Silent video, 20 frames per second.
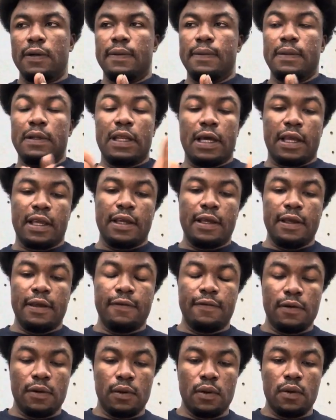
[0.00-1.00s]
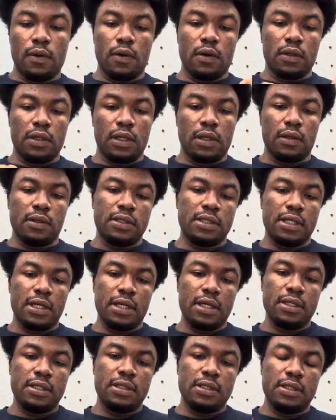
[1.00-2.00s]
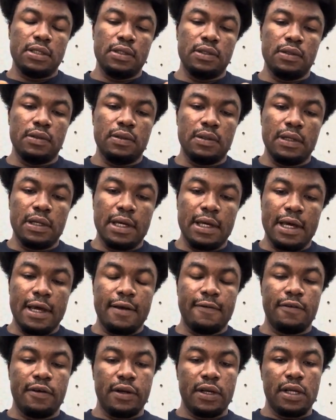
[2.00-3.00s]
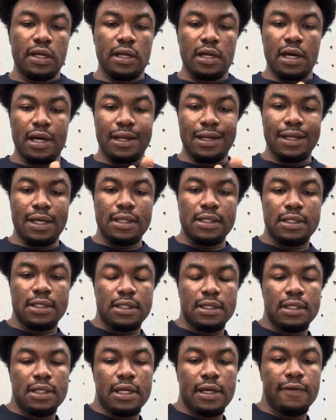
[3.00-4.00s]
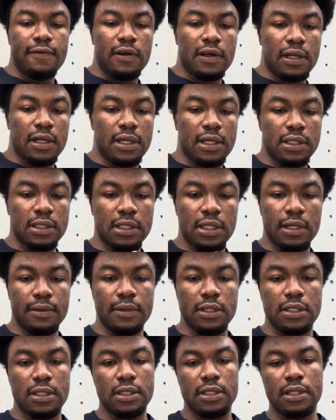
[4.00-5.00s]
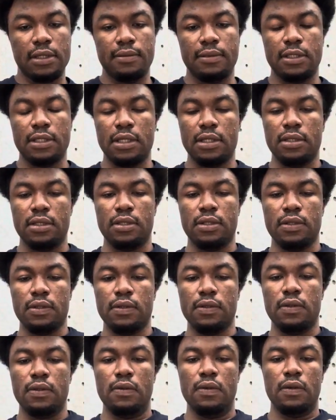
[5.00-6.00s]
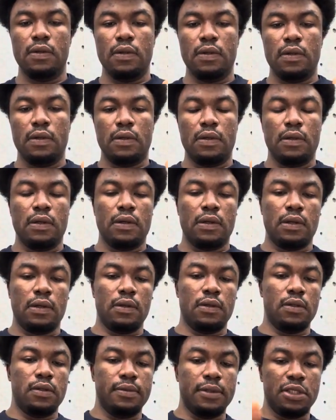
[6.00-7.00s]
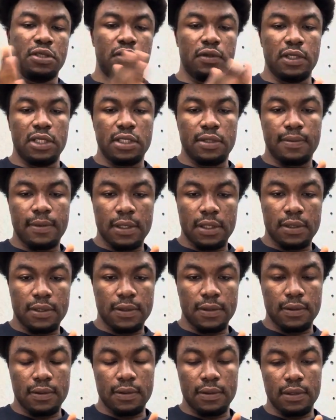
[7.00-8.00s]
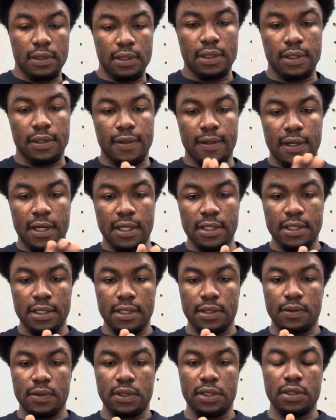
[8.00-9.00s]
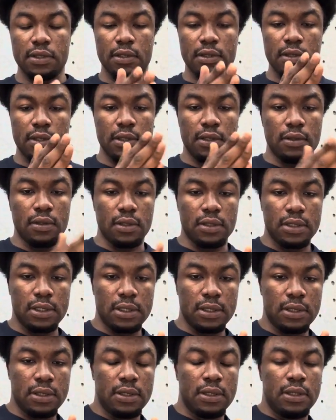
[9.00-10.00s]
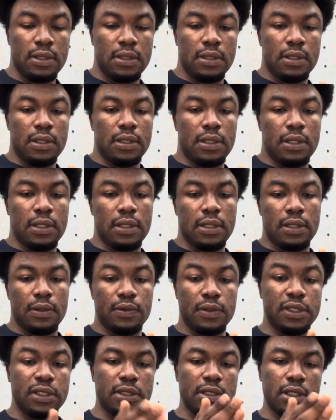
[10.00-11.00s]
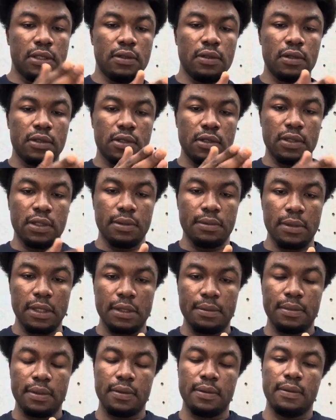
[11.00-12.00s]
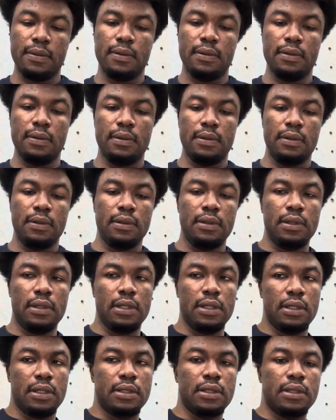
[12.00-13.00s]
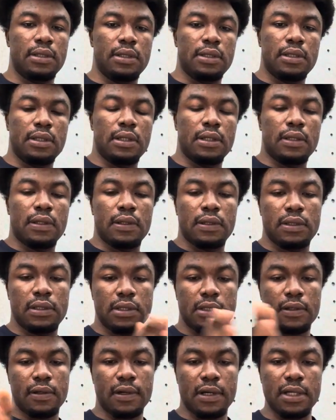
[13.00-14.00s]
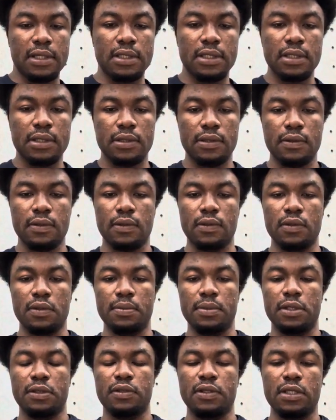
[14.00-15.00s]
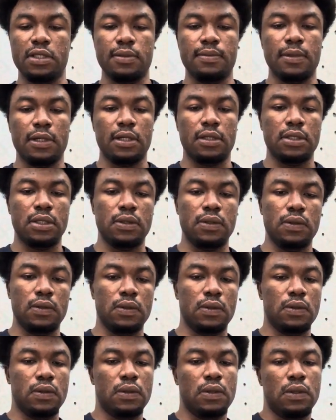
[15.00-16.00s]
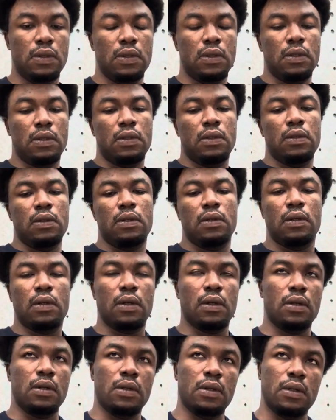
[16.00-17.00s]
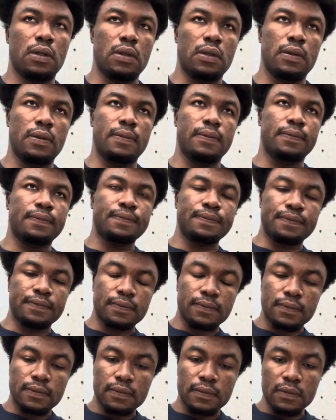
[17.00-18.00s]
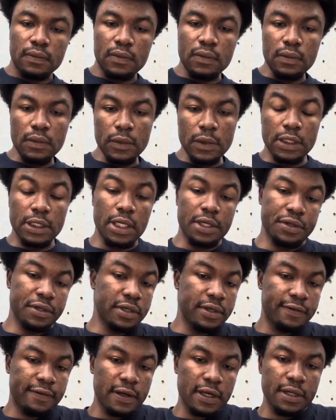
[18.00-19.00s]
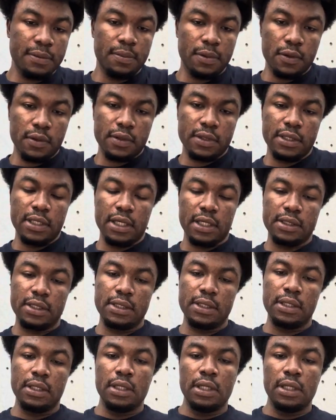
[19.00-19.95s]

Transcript: like if you go on our site, every alert that my system sends to you could be traced back to crisis which is on a dot, which is a dot on the map, and this crisis too could be traced back to the unified post that